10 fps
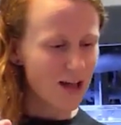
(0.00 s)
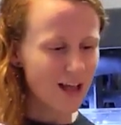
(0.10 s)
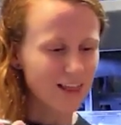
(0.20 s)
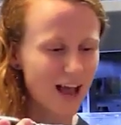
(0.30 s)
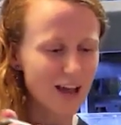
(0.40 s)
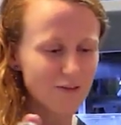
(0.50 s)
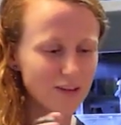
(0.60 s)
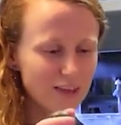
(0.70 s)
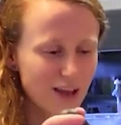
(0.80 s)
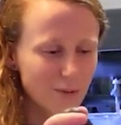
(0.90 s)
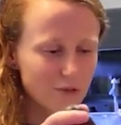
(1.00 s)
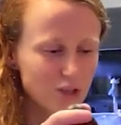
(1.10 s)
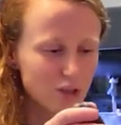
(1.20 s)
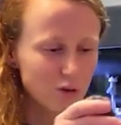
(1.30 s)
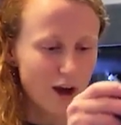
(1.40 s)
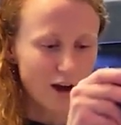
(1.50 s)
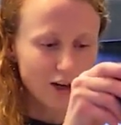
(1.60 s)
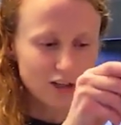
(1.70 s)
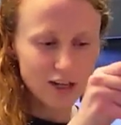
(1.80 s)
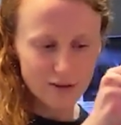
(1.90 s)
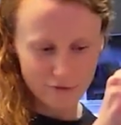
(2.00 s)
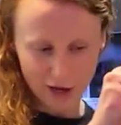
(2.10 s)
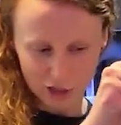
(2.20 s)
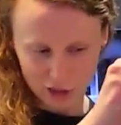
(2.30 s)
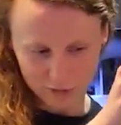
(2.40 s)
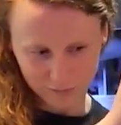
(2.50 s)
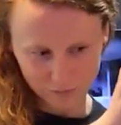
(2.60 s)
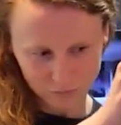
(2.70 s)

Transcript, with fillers: And I feed them to our jellyfish.